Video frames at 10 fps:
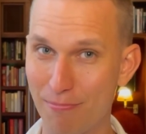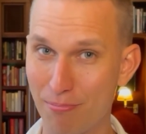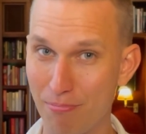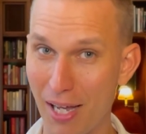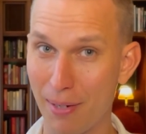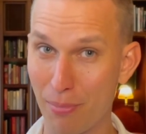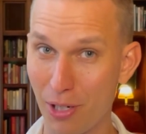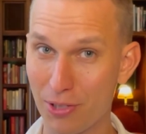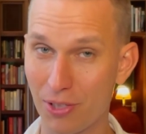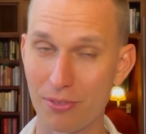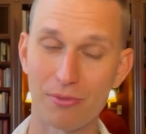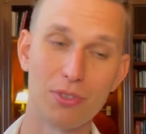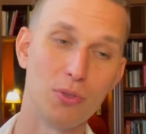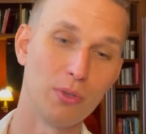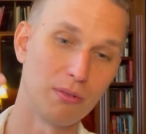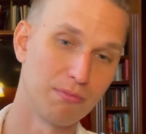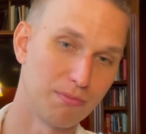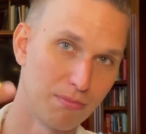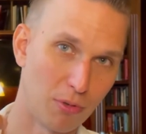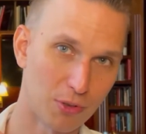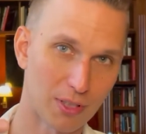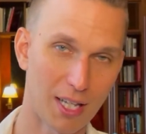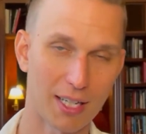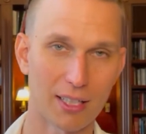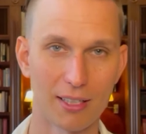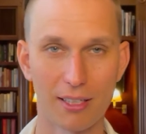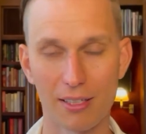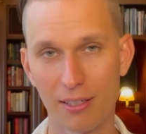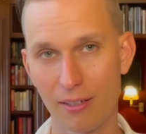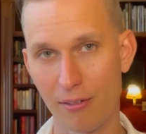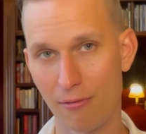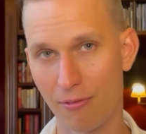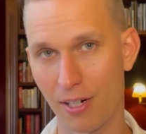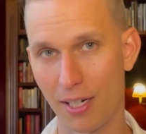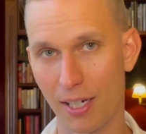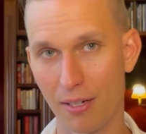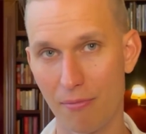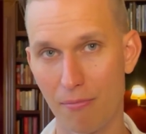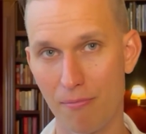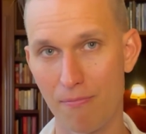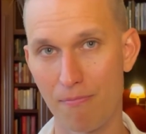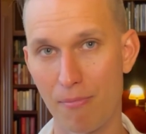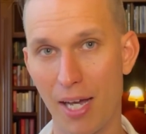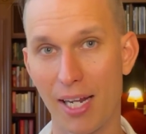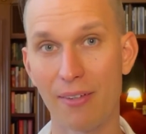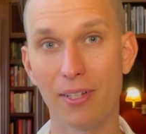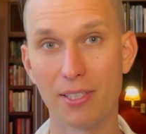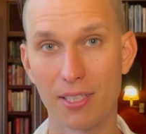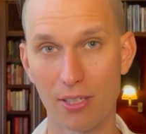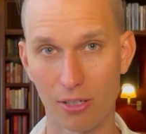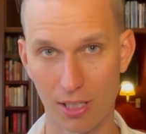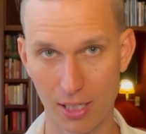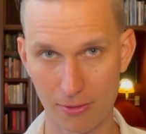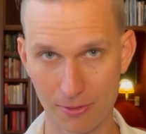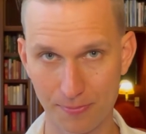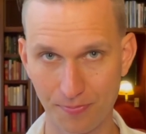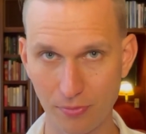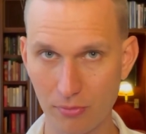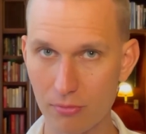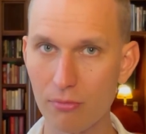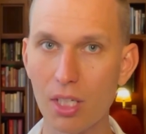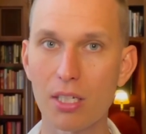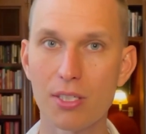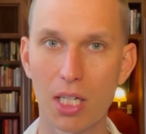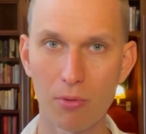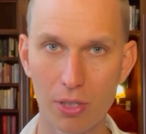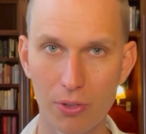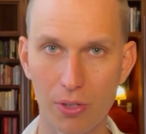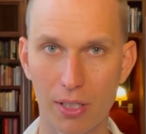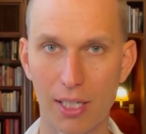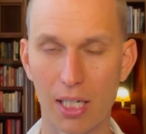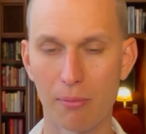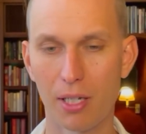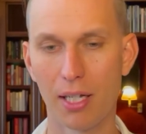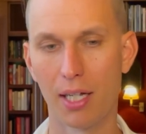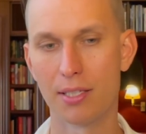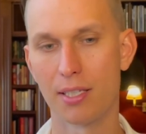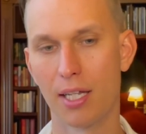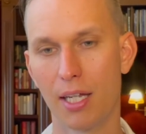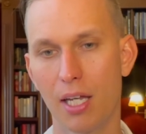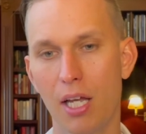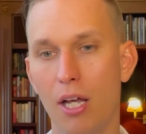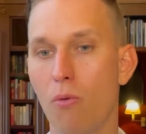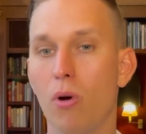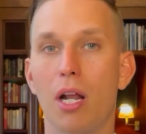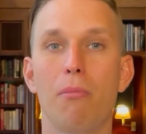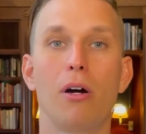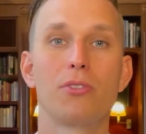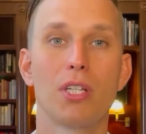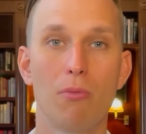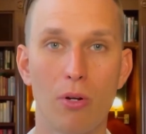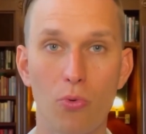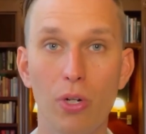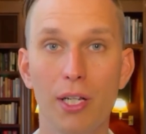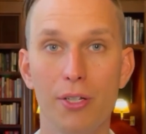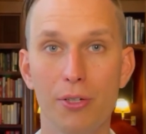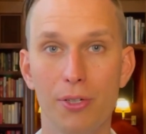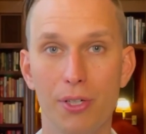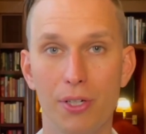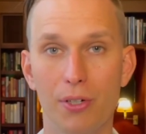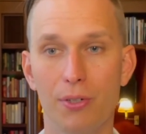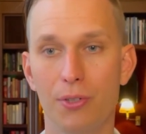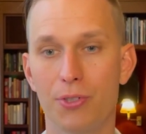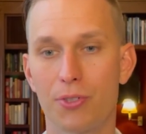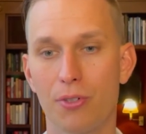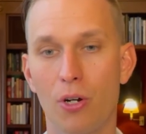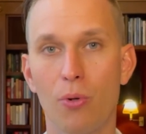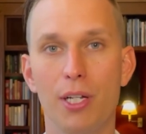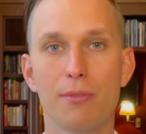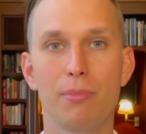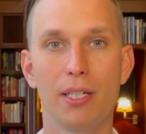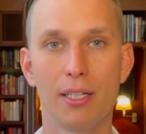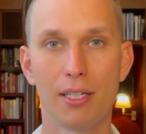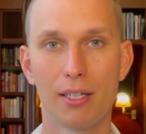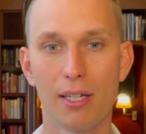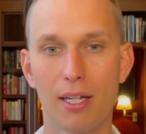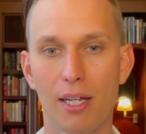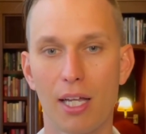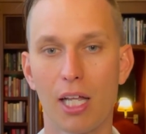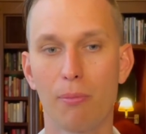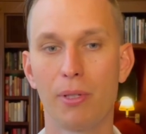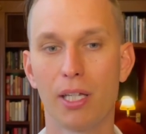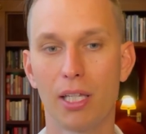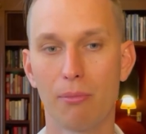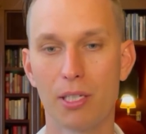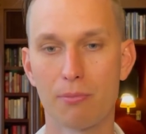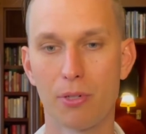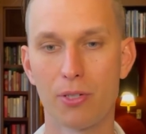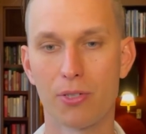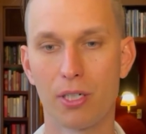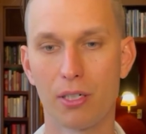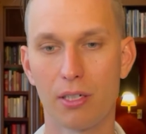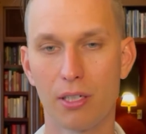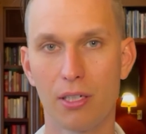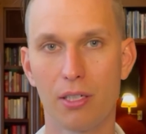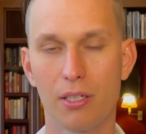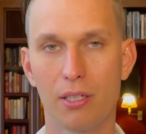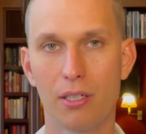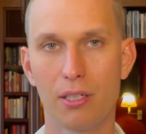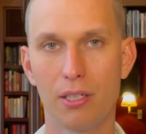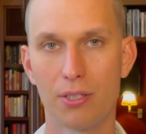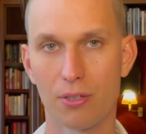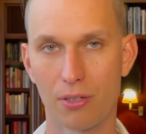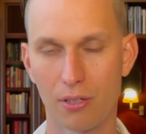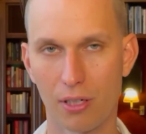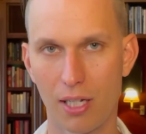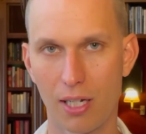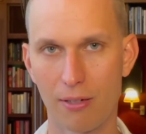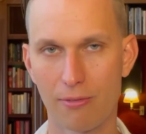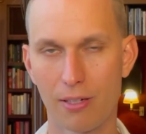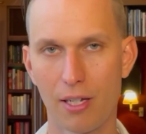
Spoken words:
bad person, you will most likely find bad events in your life. Someone could claim and say, what about someone really good who's always been helping and the best person in his or her life?